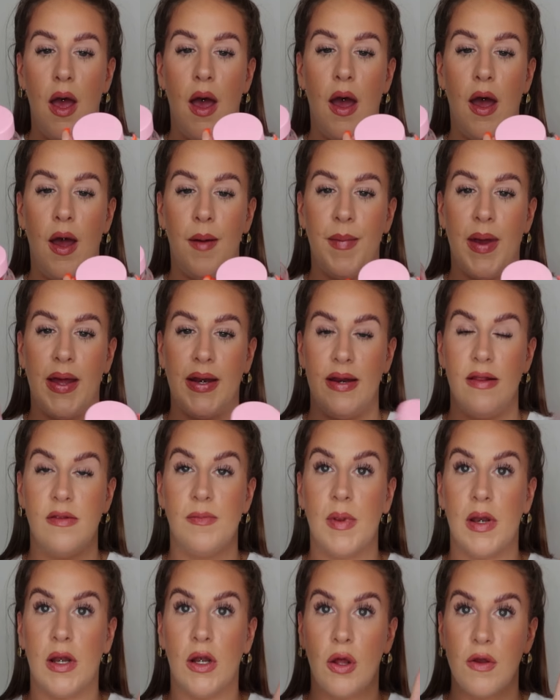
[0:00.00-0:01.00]
and it's
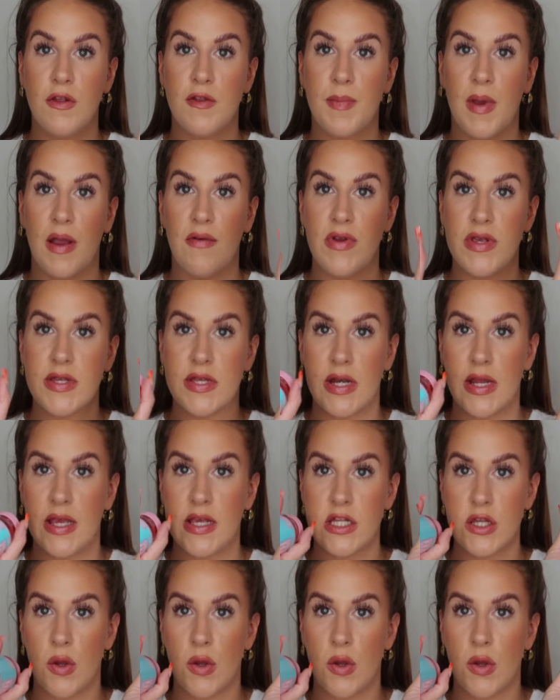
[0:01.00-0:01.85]
been loads better recently.